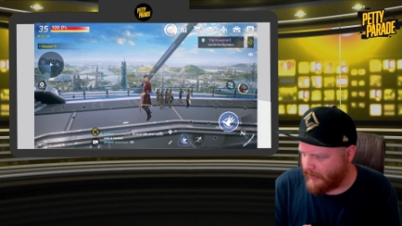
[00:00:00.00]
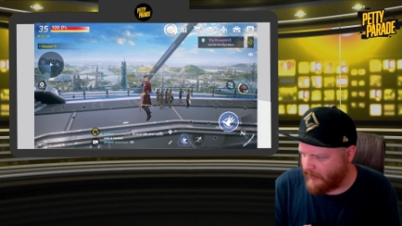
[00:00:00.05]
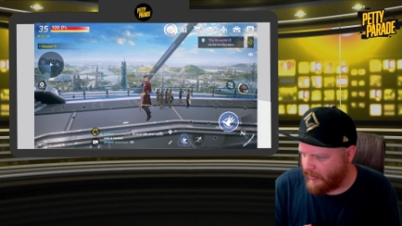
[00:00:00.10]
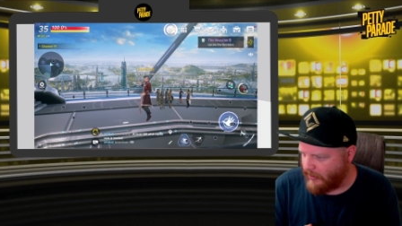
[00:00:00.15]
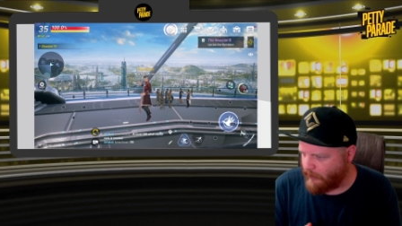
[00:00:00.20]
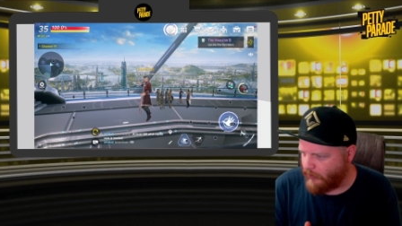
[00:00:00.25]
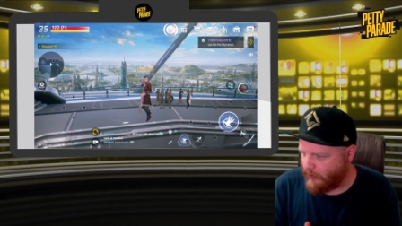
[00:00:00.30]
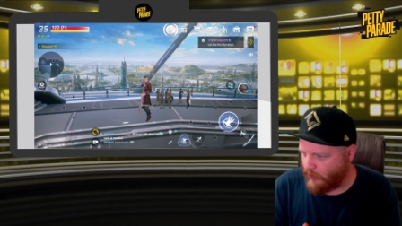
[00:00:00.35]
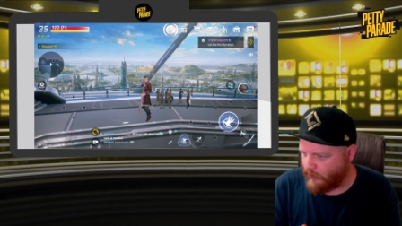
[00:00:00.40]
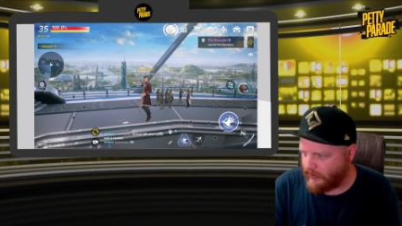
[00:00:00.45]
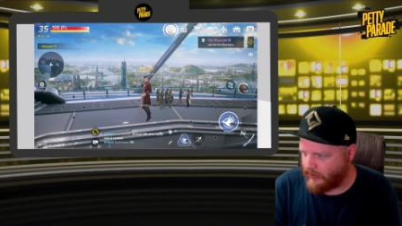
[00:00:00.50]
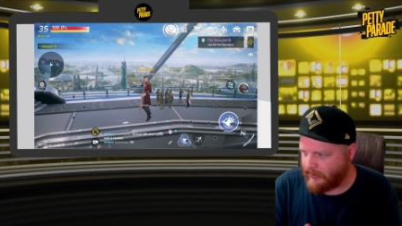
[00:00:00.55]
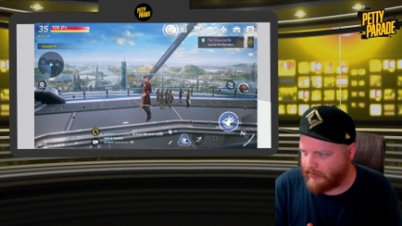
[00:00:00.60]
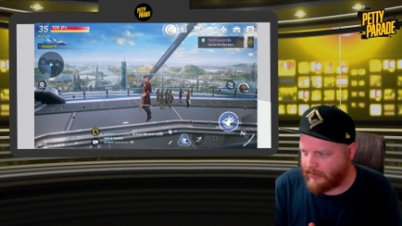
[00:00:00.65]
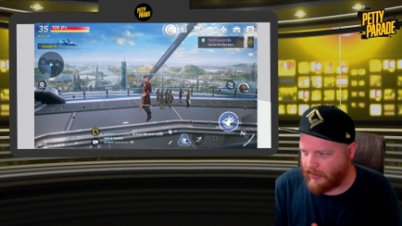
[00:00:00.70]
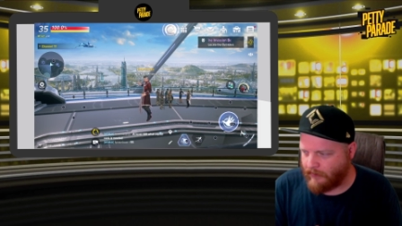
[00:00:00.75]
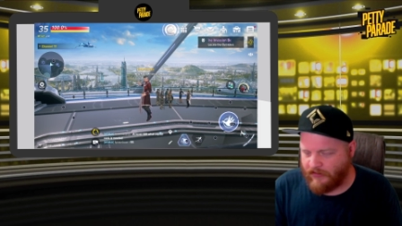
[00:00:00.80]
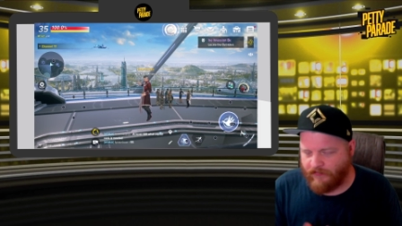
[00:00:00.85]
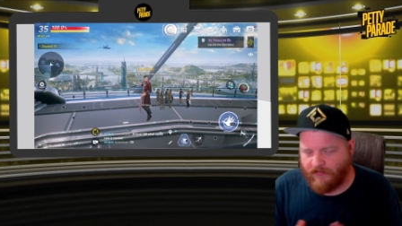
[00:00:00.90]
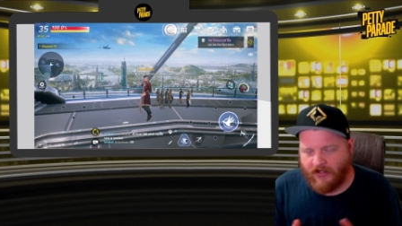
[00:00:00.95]
they had posted
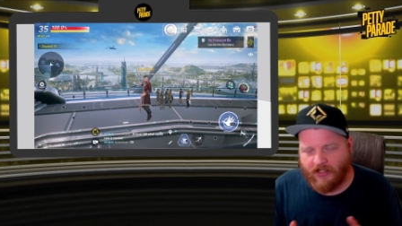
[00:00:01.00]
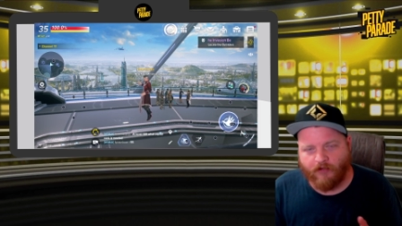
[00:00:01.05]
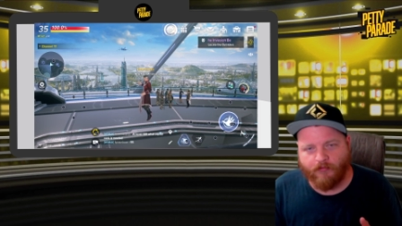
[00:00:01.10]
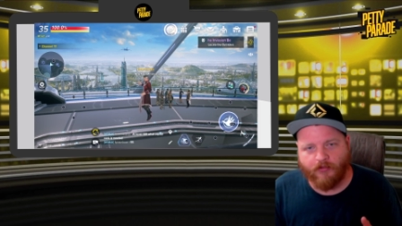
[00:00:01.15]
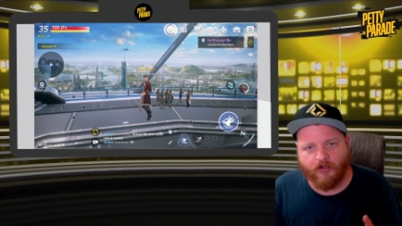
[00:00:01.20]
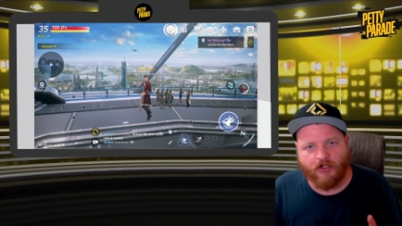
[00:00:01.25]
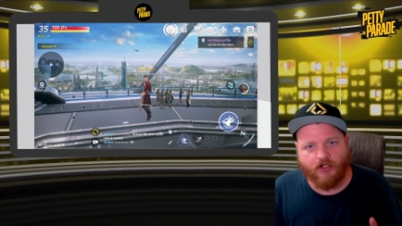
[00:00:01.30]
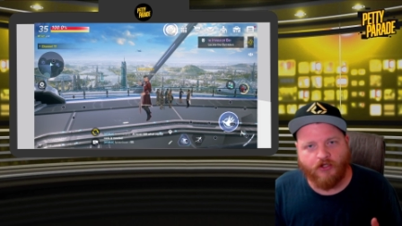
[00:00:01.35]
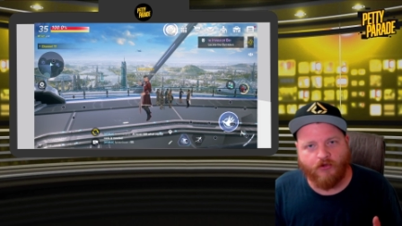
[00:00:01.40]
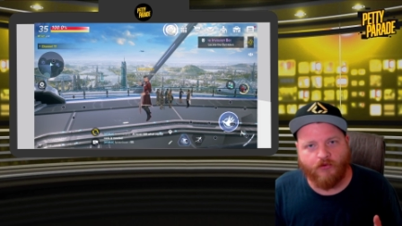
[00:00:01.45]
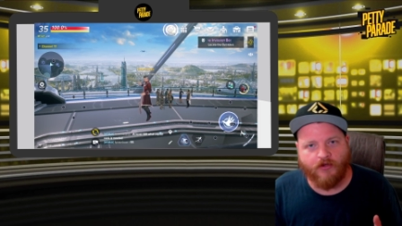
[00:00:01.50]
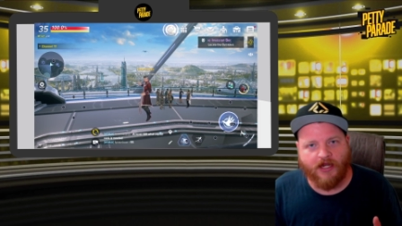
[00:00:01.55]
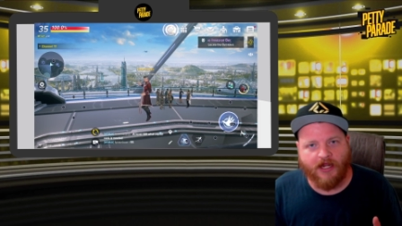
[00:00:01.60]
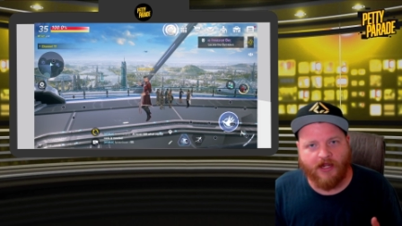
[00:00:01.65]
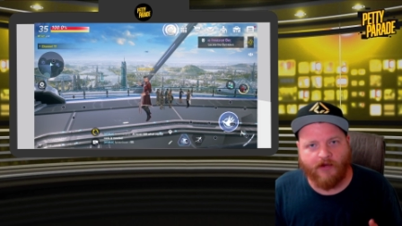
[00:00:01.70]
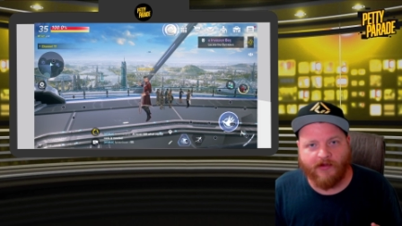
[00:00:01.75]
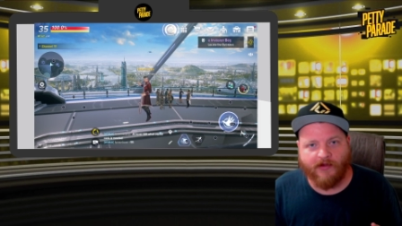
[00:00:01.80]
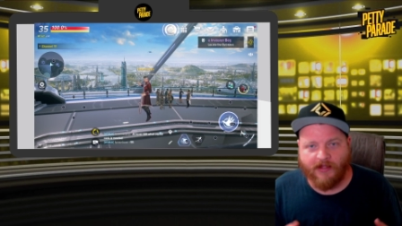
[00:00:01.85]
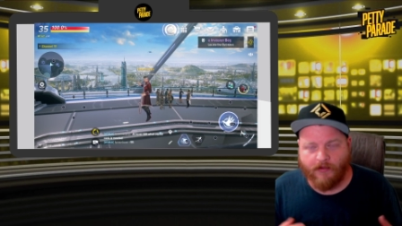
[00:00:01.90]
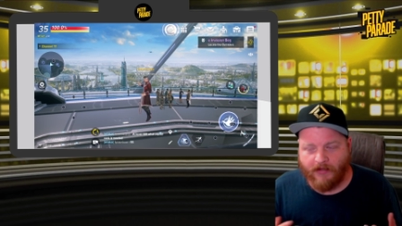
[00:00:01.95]
some developer Q&A
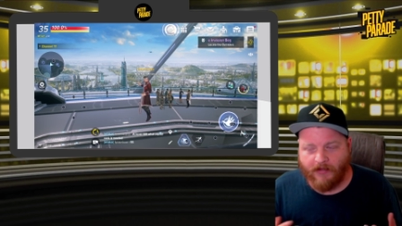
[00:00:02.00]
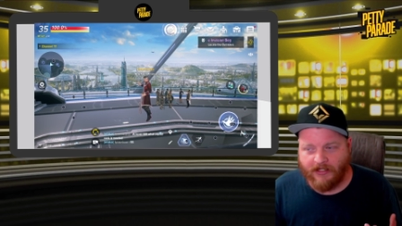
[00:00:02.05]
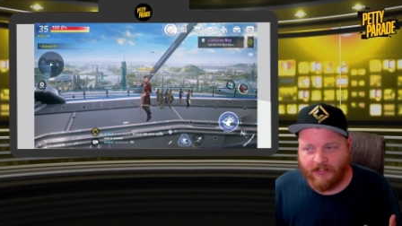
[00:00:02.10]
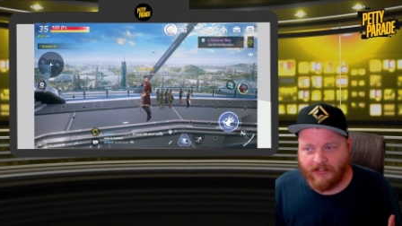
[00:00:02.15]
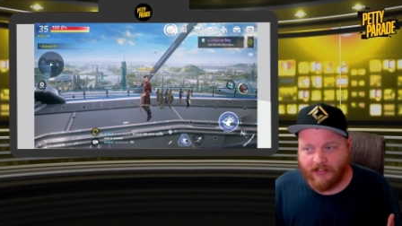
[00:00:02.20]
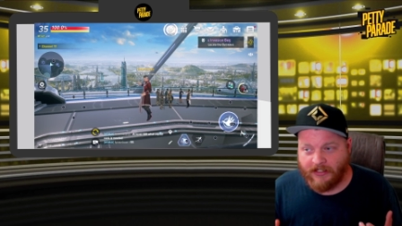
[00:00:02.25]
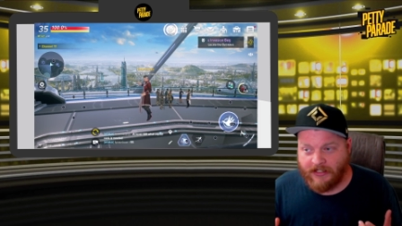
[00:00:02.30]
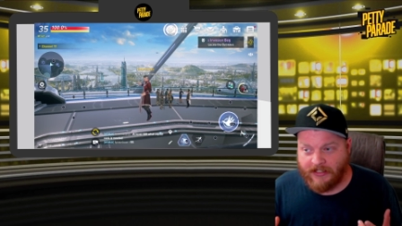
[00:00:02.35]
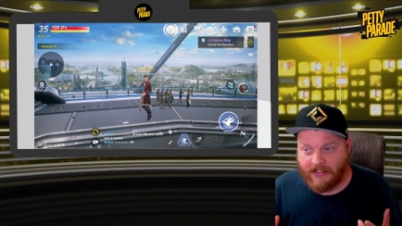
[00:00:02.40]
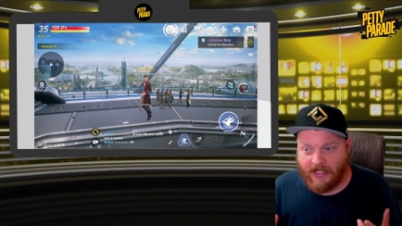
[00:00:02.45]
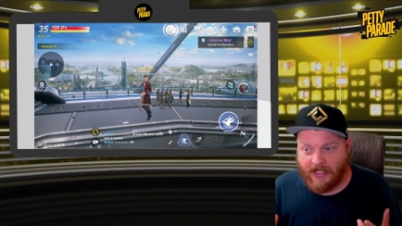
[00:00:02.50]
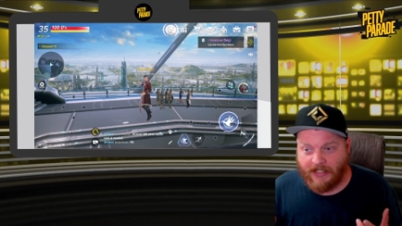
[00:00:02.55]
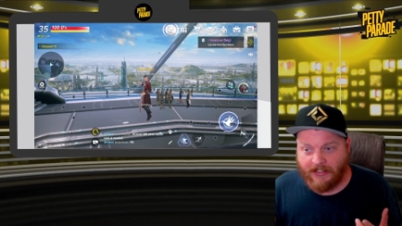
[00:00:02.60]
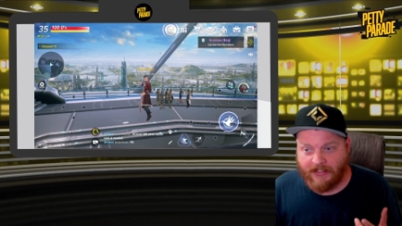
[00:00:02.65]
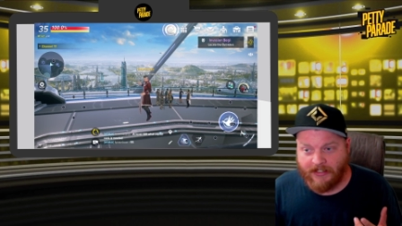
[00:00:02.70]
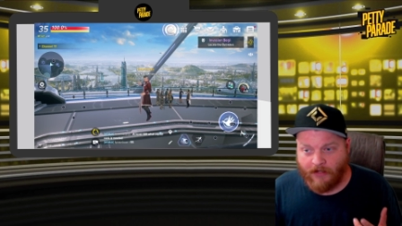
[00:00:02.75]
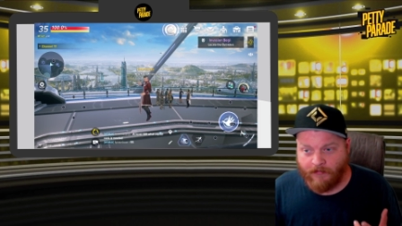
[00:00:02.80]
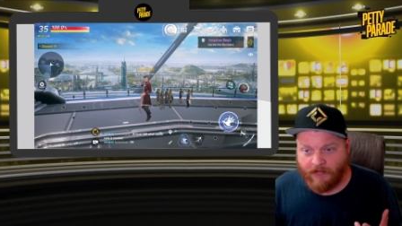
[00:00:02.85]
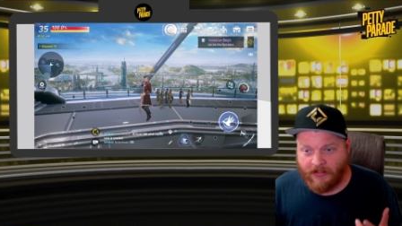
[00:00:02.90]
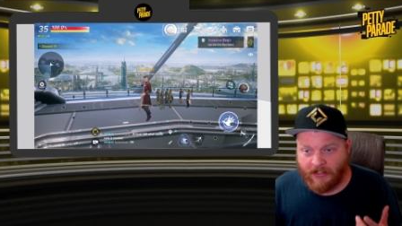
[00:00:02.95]
where they basically said
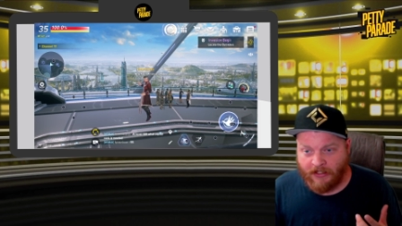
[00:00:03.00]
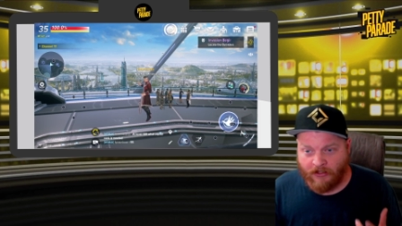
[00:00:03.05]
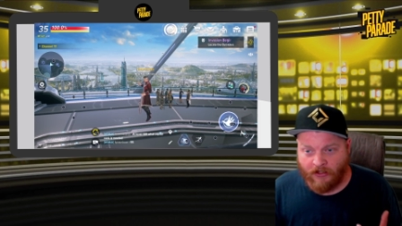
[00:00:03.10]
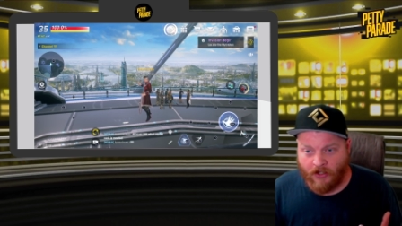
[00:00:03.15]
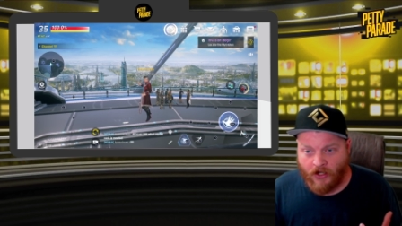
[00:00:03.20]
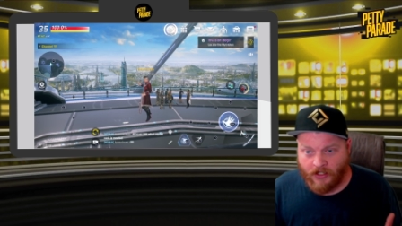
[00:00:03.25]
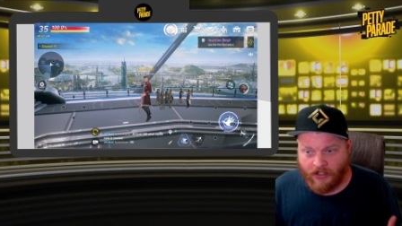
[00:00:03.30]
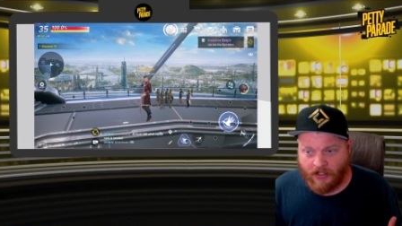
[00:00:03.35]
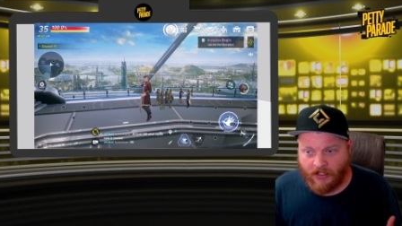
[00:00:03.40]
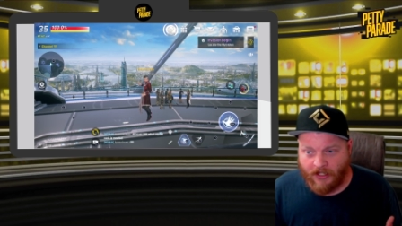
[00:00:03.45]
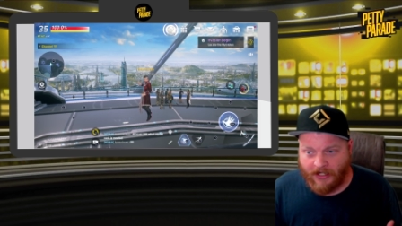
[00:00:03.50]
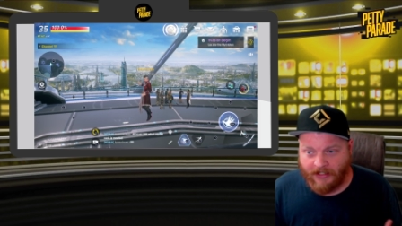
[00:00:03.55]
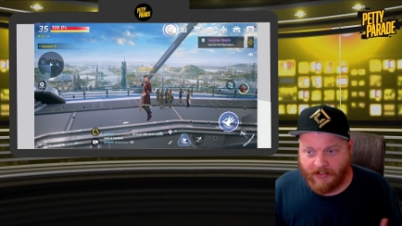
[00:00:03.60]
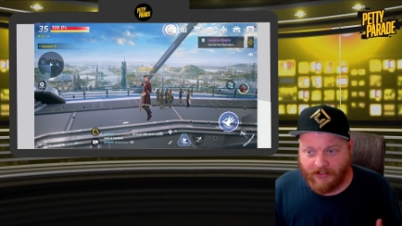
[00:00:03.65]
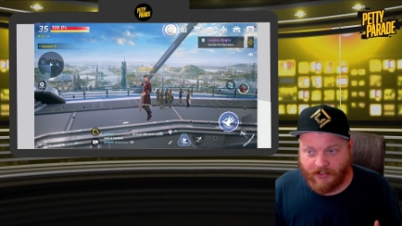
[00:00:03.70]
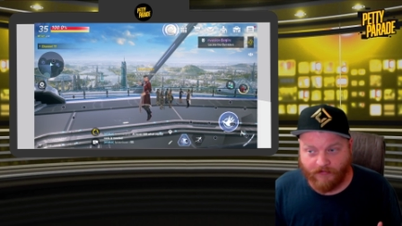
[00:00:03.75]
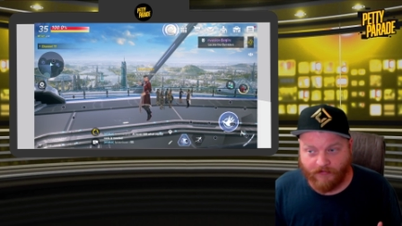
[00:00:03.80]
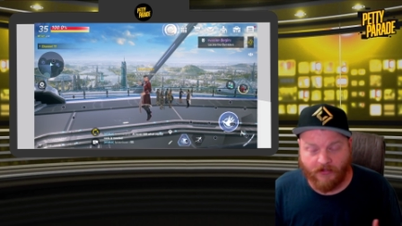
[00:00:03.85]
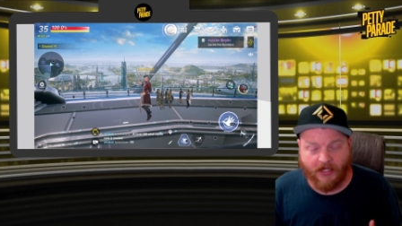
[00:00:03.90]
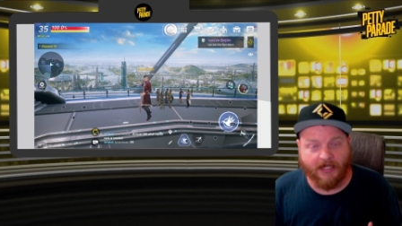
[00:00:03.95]
something along the lines
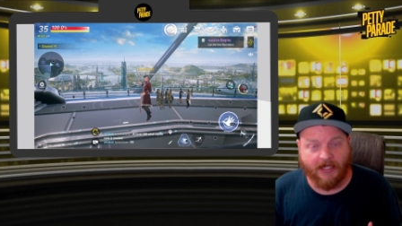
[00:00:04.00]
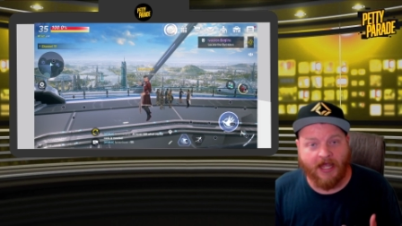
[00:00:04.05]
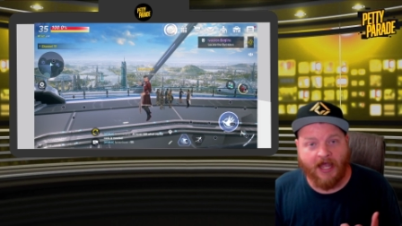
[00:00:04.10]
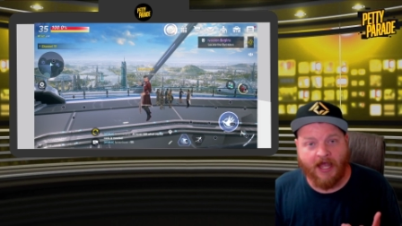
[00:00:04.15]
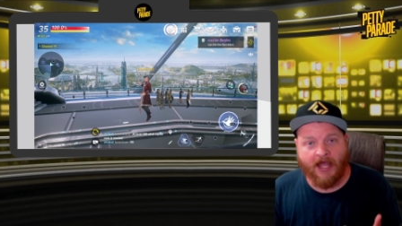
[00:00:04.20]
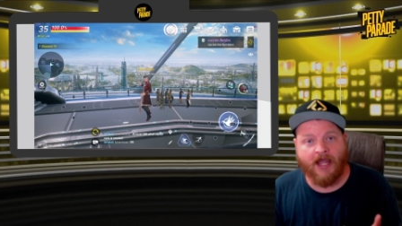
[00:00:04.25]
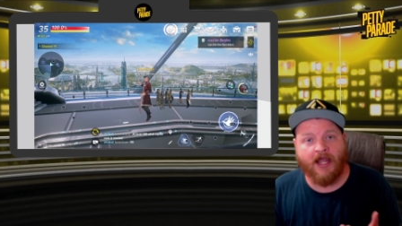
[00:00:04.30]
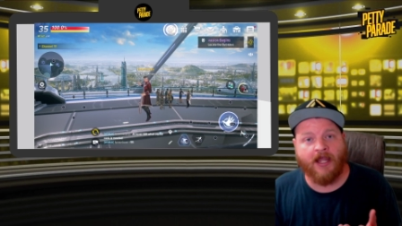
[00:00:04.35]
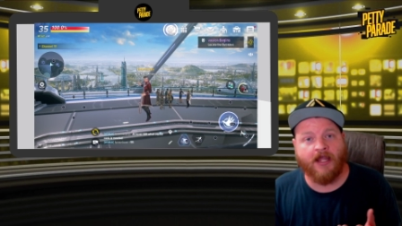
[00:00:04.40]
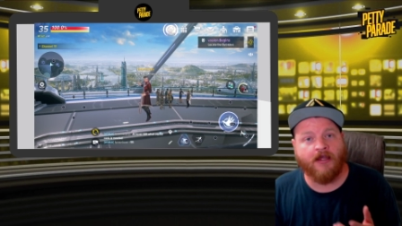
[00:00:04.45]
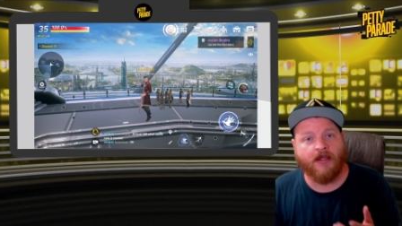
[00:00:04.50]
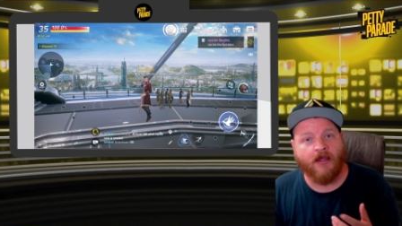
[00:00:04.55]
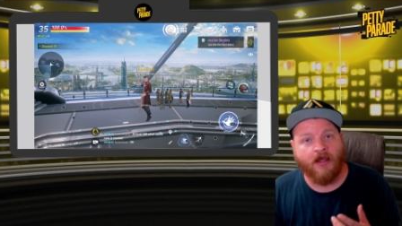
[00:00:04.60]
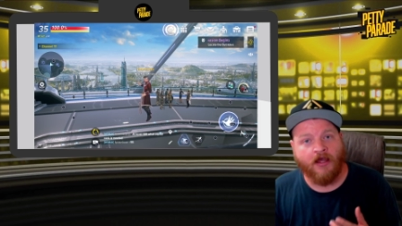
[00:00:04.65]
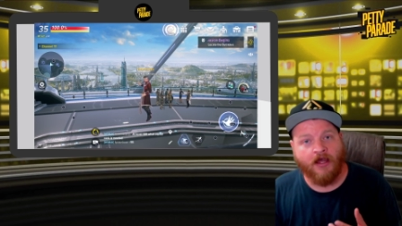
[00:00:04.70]
of like, "Hey,